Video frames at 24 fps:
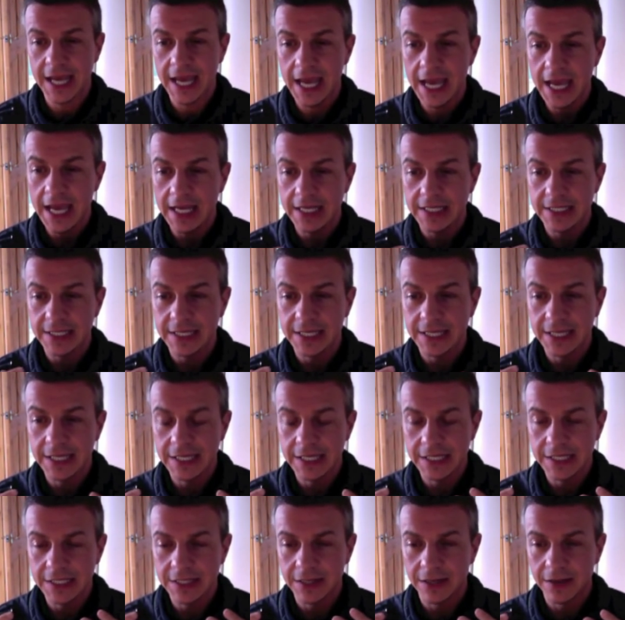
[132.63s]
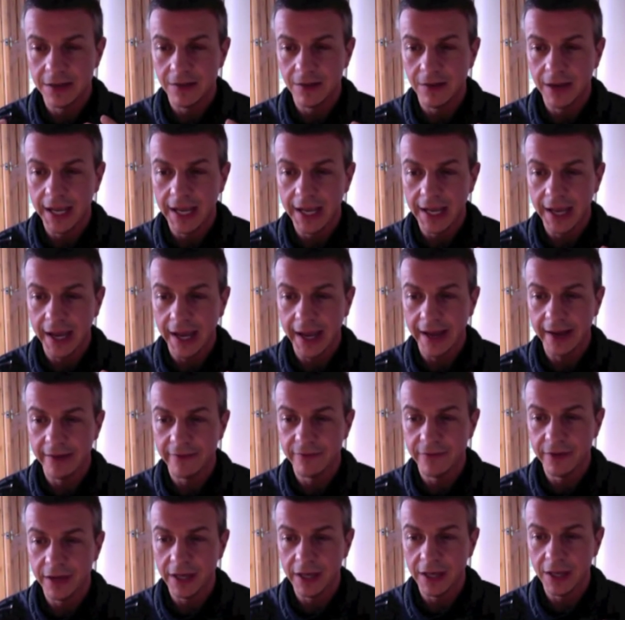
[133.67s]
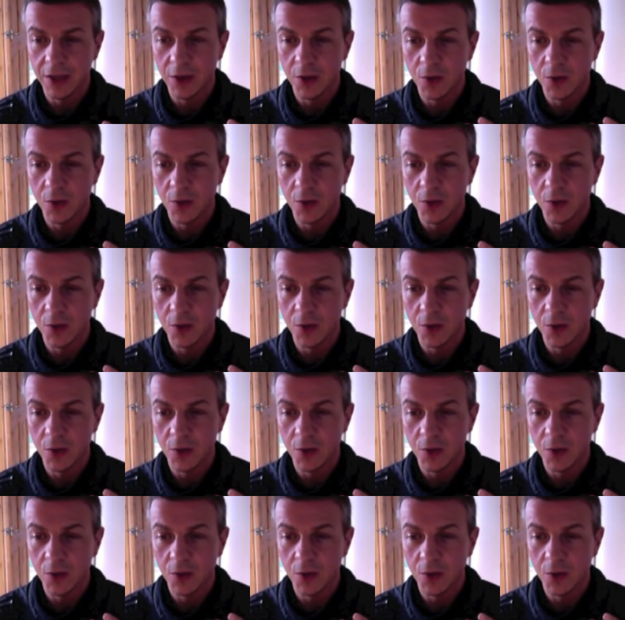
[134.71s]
it is like having